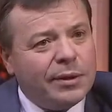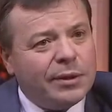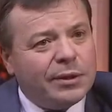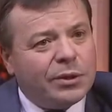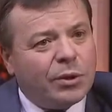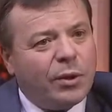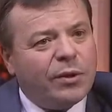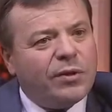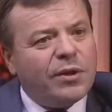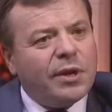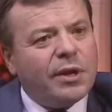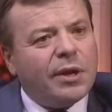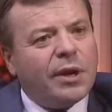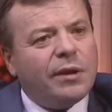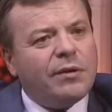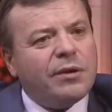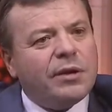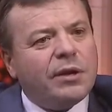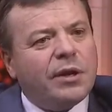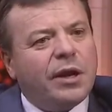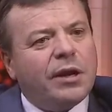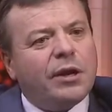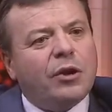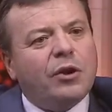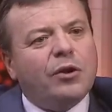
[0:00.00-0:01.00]
So I
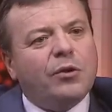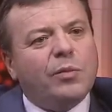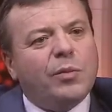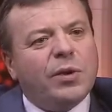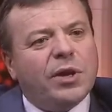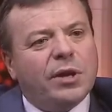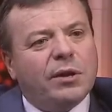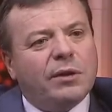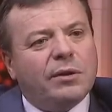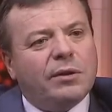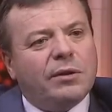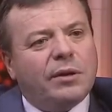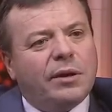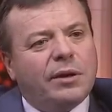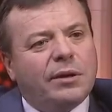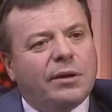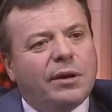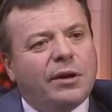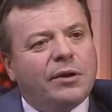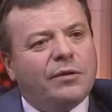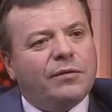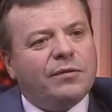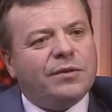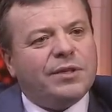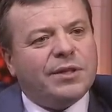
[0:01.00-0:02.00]
think like a
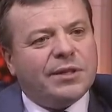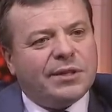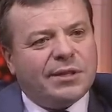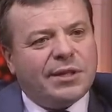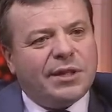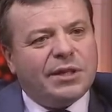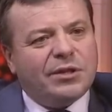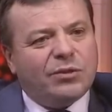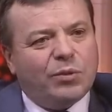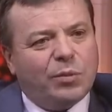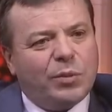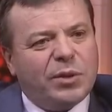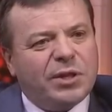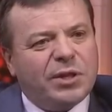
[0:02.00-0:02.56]
lot of successful